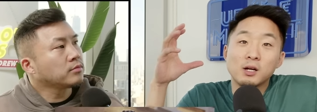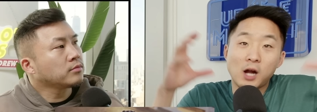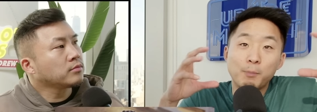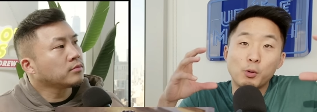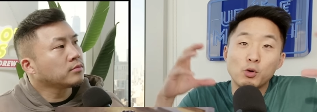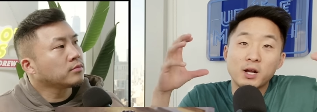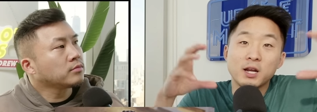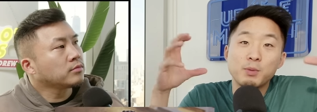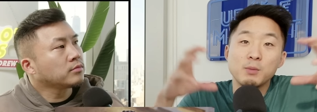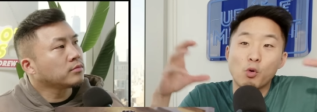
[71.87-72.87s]
Speaker 1: couple going to
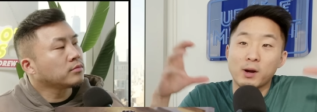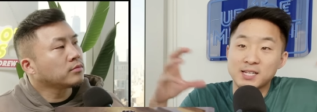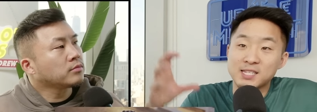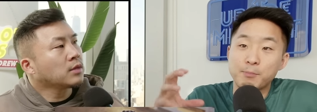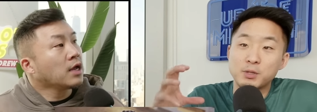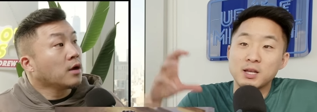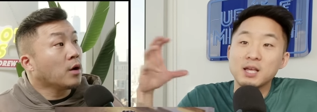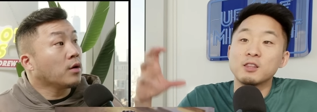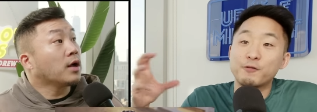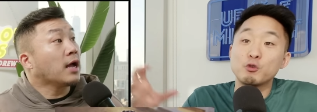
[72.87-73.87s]
be more accepted in
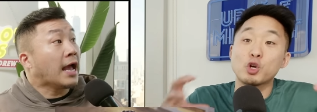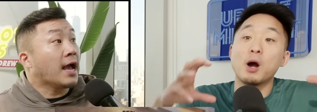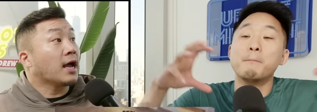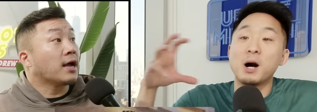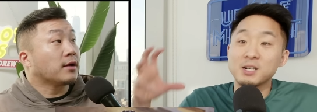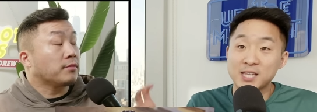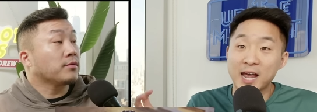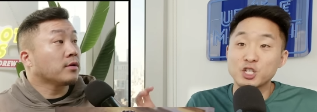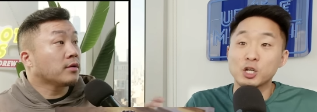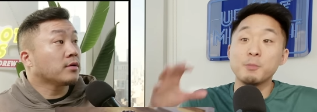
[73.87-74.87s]
the future amongst the
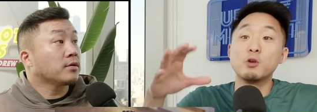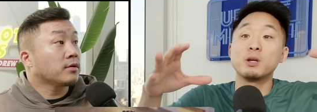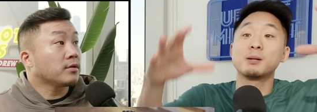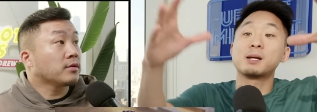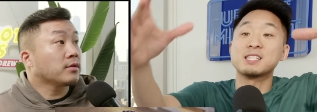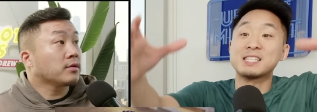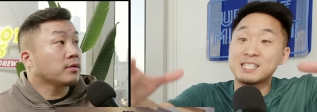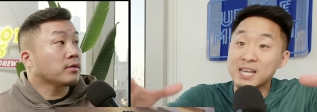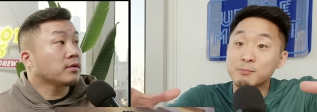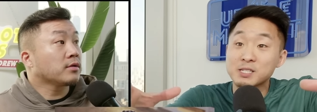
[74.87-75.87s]
Asian community? Because it
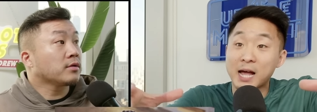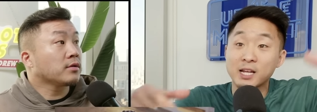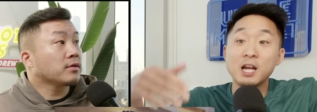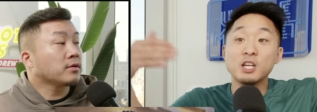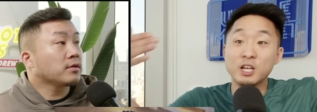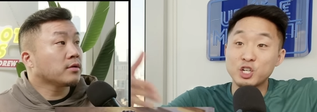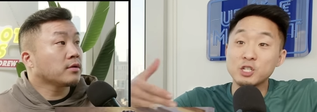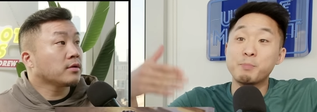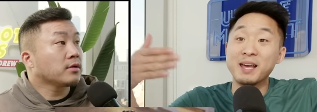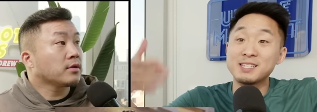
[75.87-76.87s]
seems like, and she's
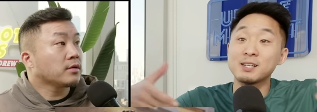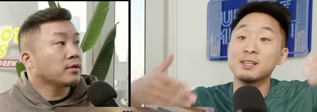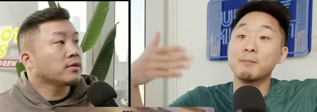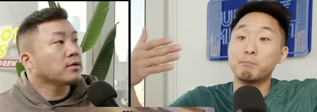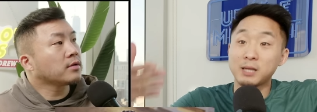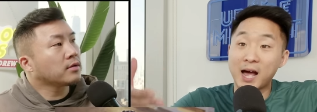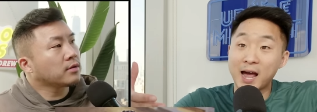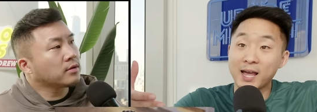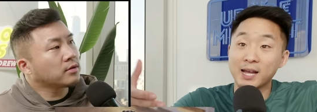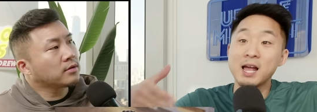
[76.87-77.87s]
basically implying